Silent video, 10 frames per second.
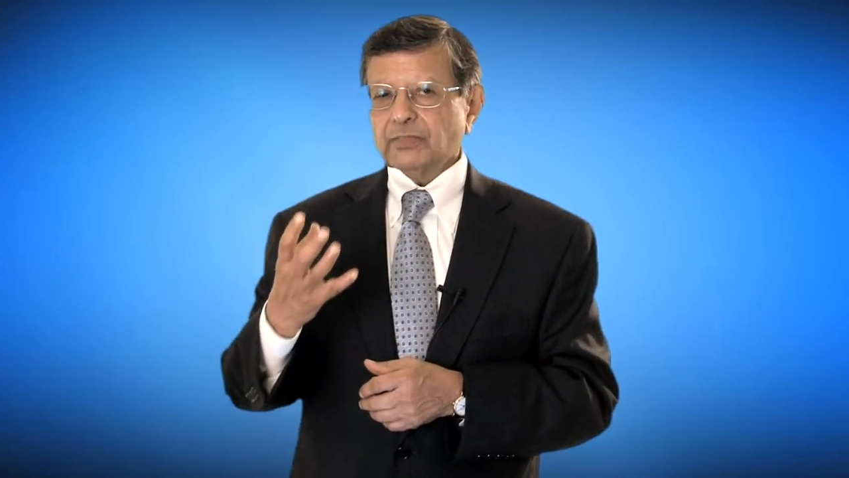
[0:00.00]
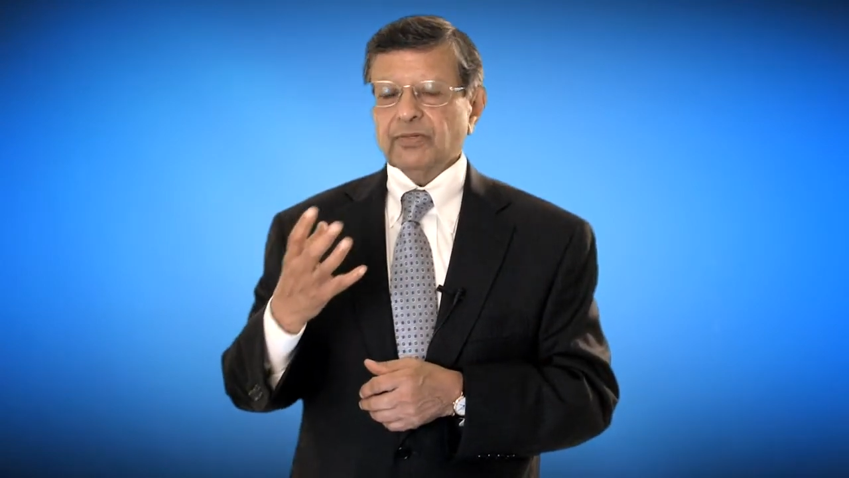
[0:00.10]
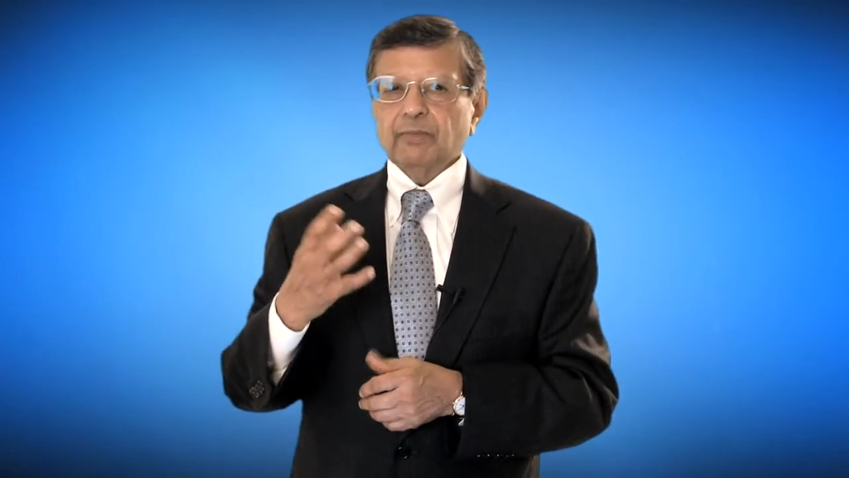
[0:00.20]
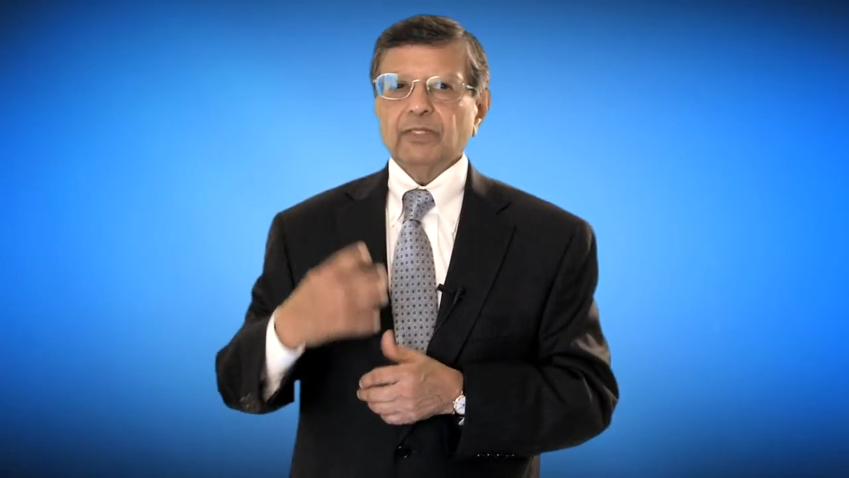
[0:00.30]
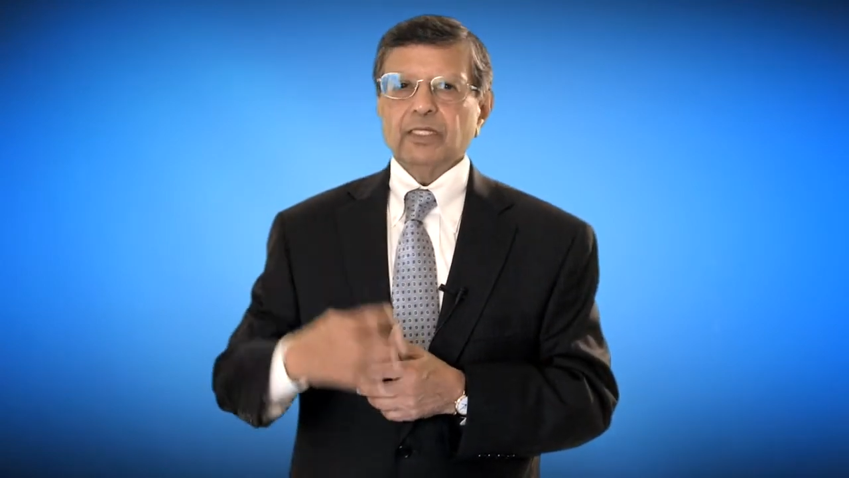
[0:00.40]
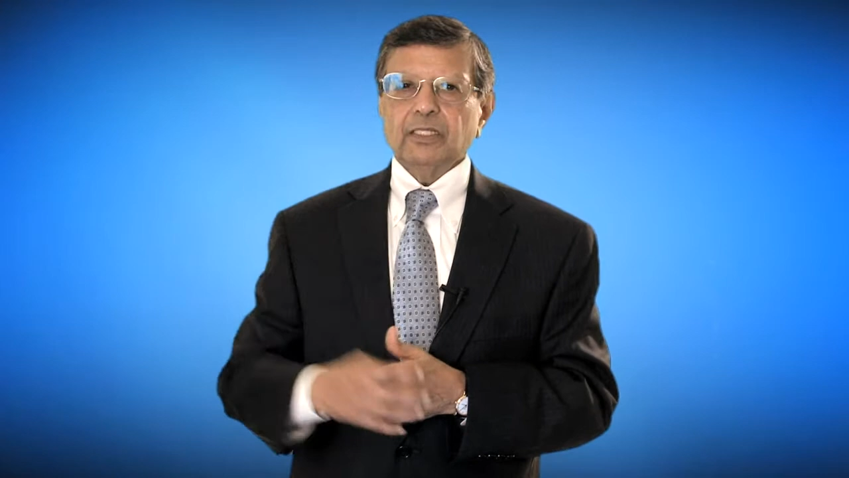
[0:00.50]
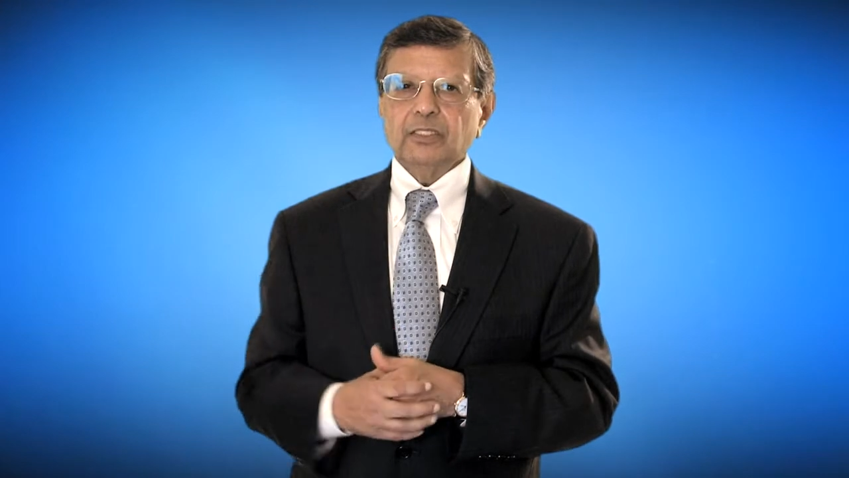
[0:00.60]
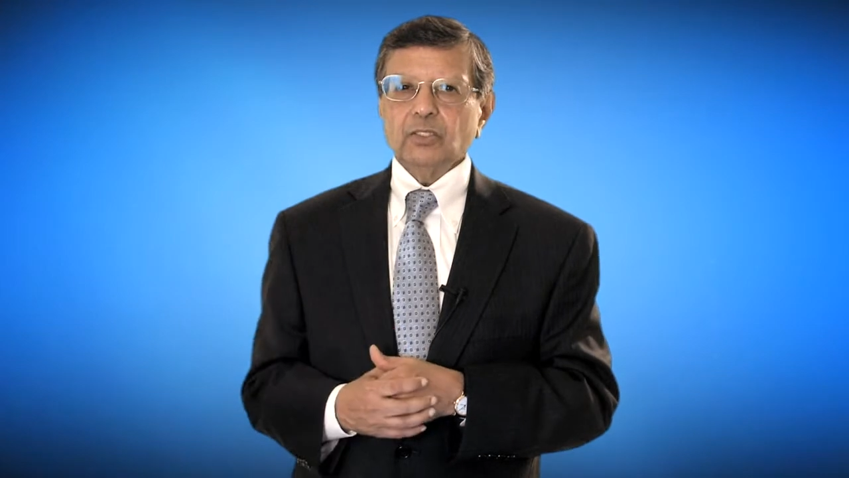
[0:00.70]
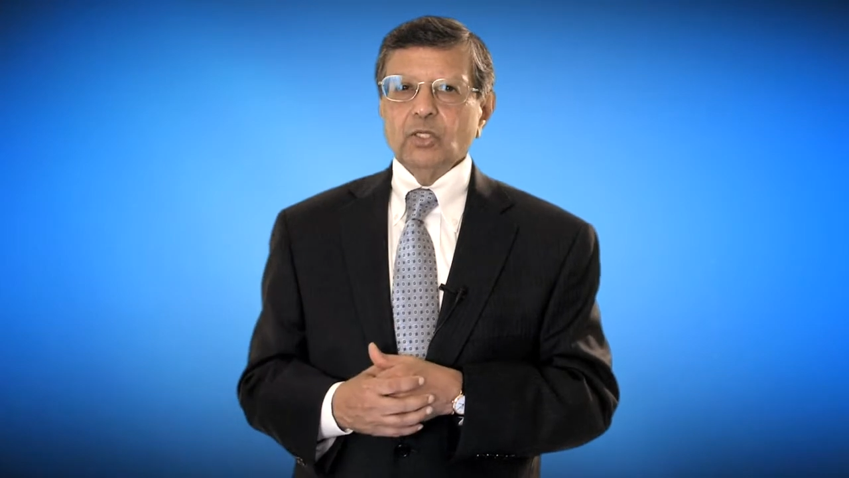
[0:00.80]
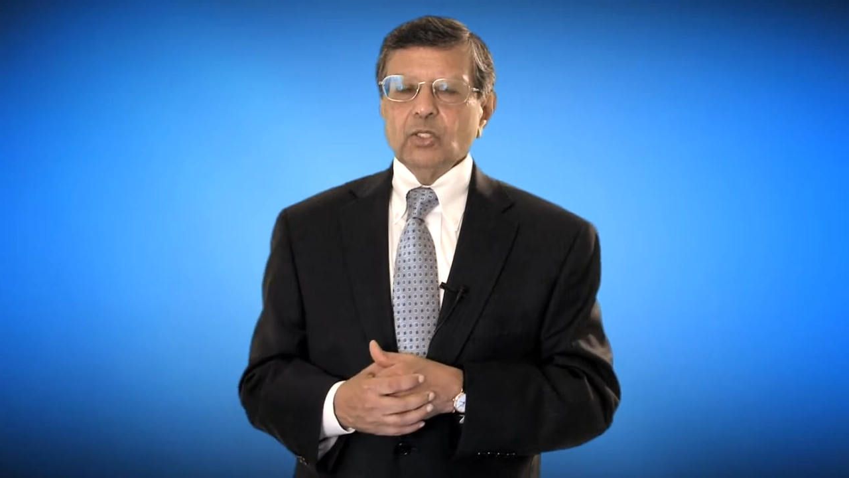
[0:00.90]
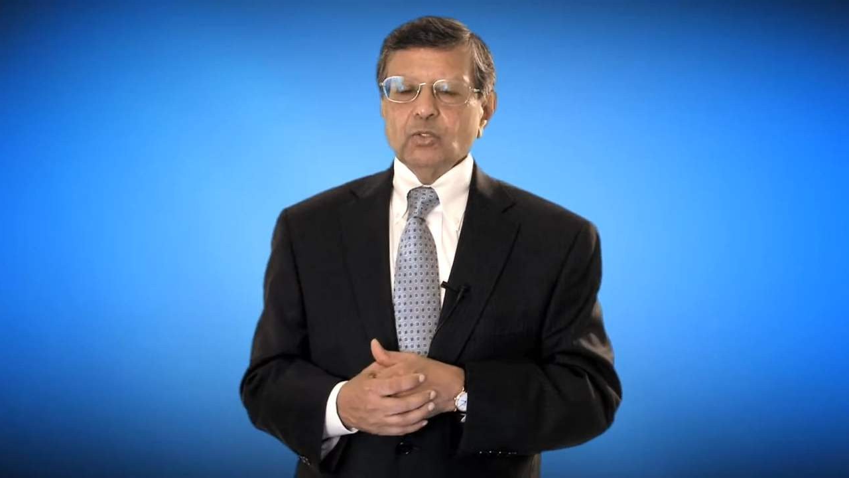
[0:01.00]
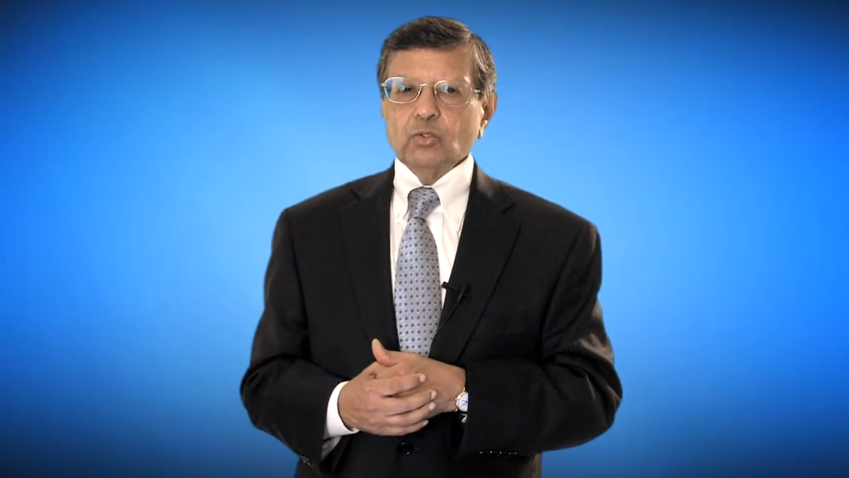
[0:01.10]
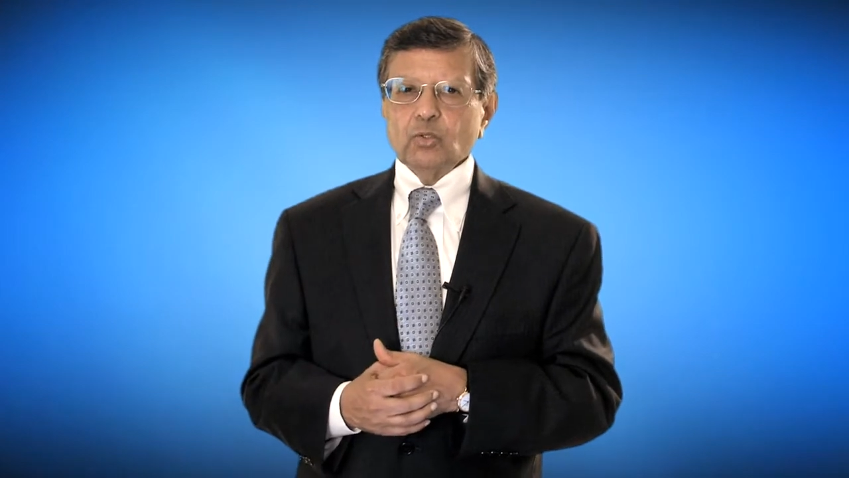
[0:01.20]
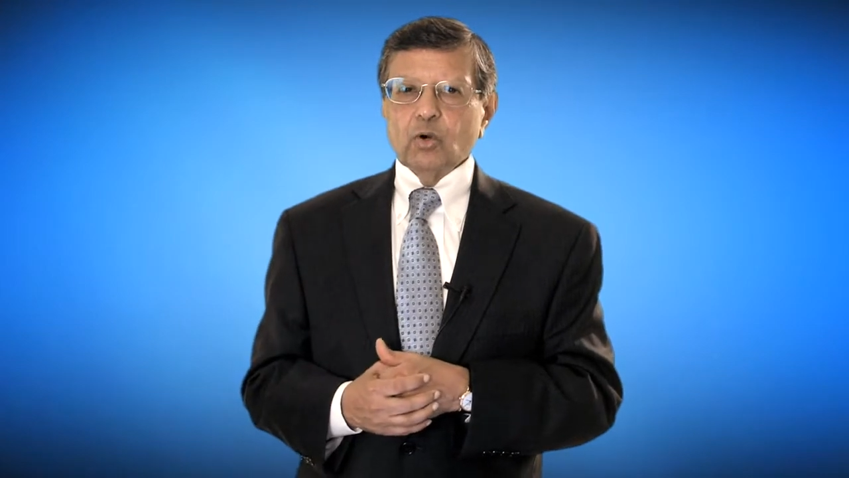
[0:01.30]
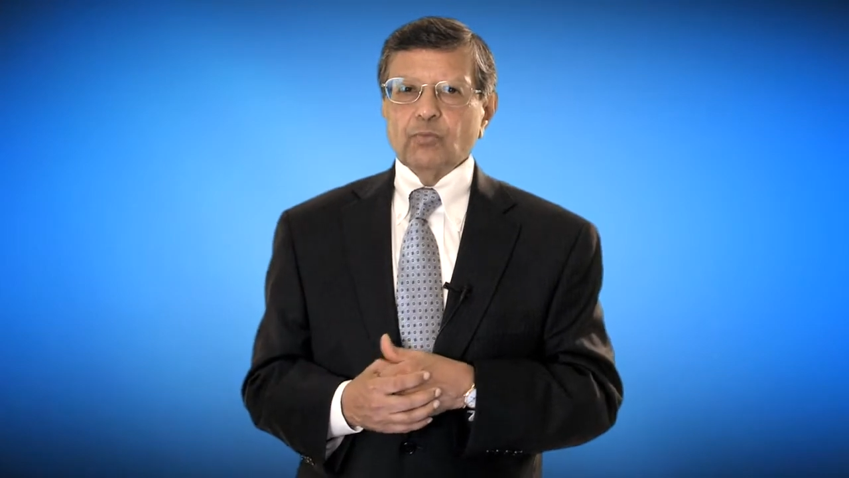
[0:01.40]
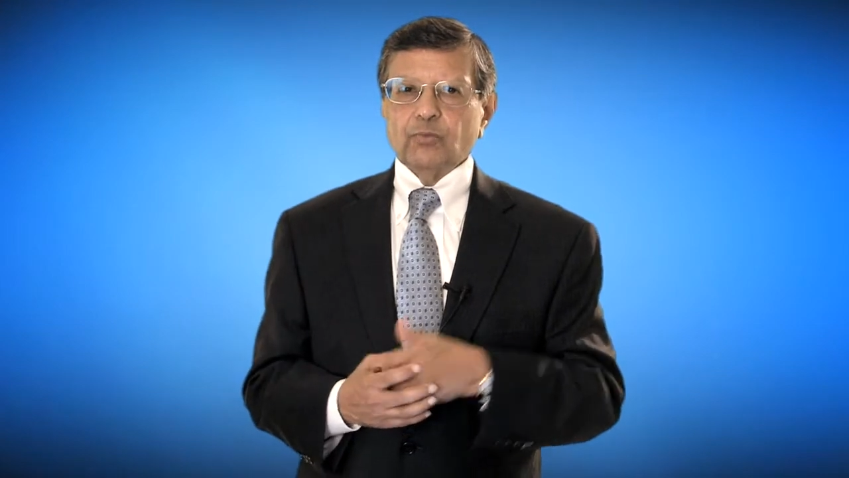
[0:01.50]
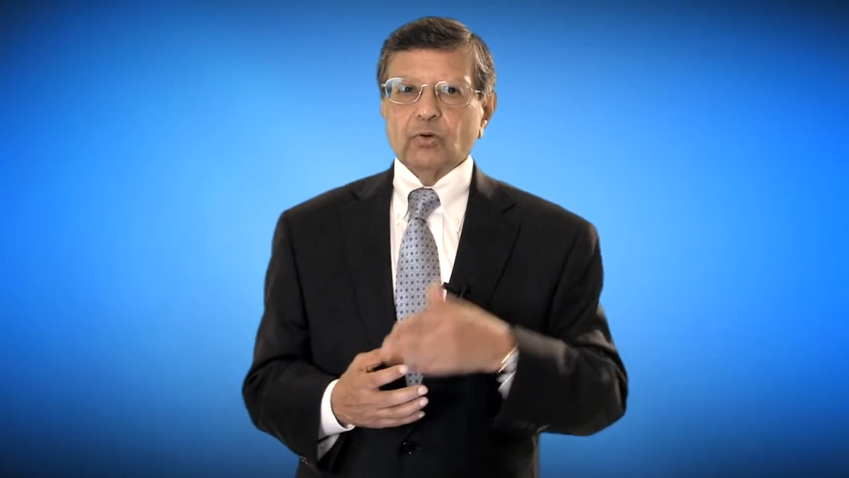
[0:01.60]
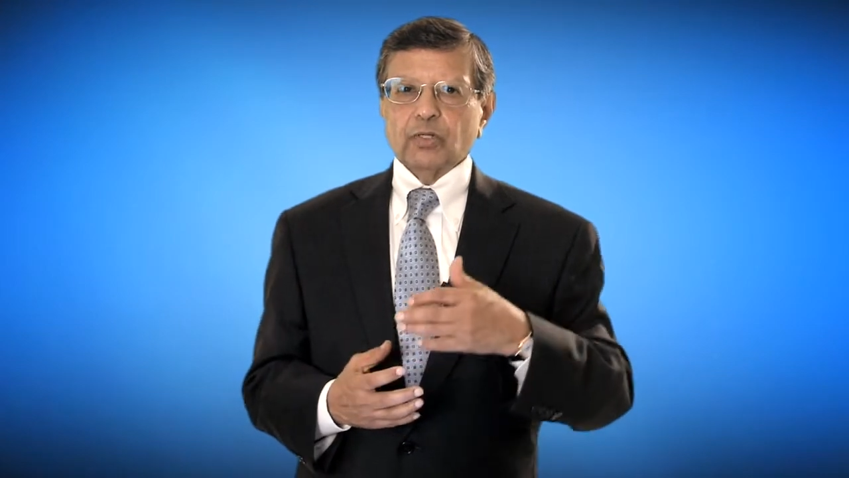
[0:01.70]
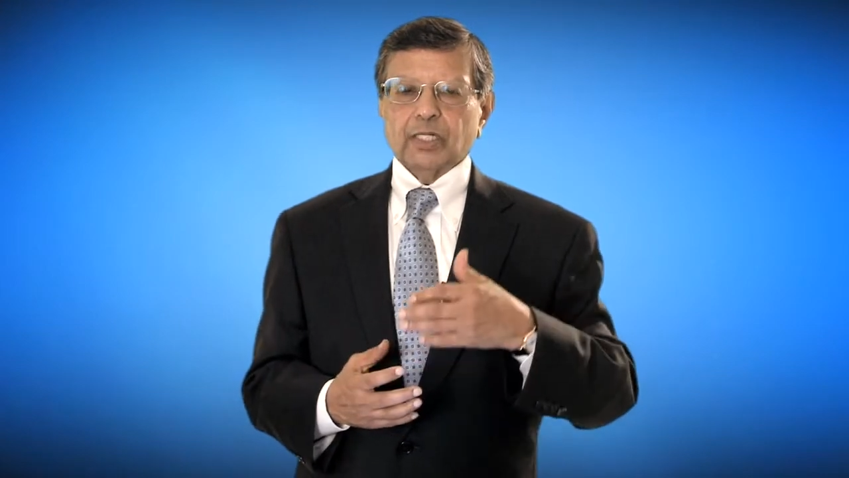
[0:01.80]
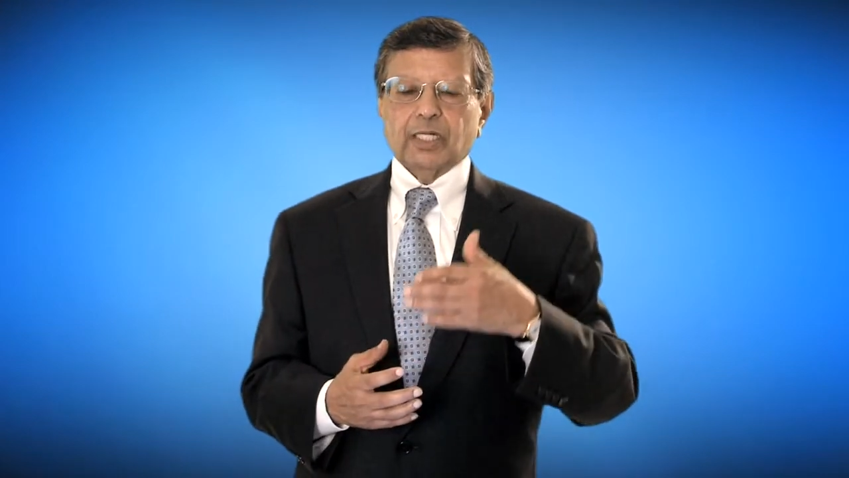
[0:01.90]
families who go
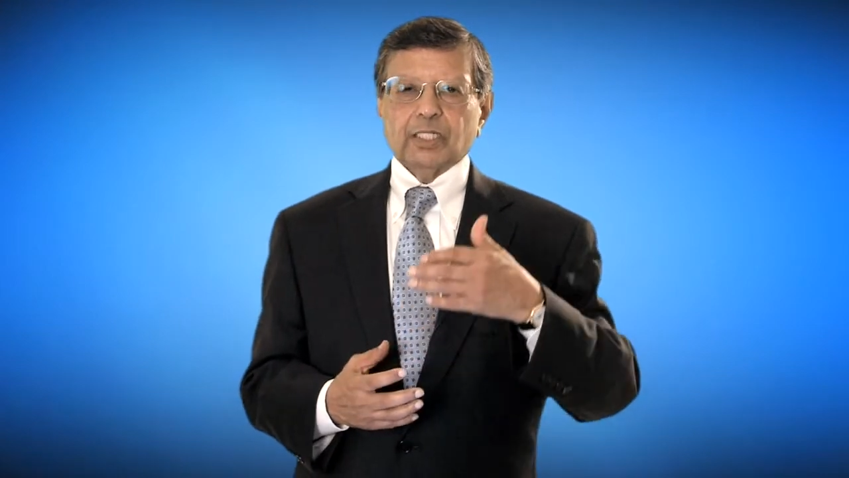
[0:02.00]
for